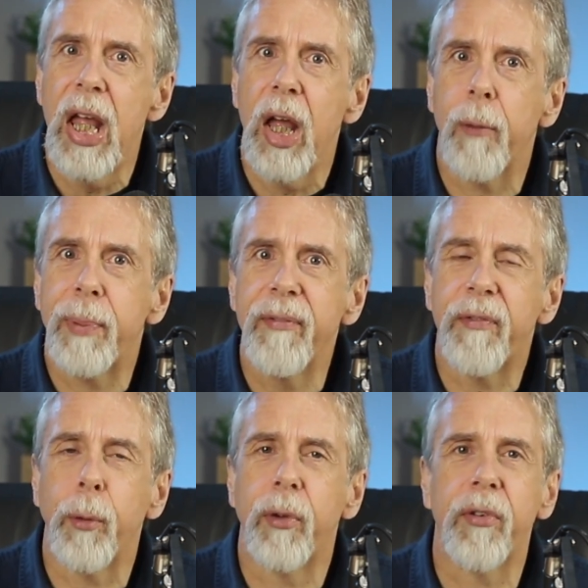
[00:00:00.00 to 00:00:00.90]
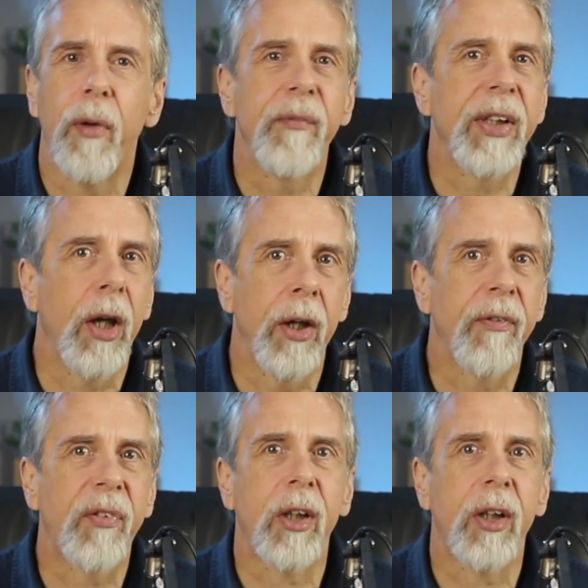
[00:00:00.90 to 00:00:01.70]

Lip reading: have been focused on the Earth's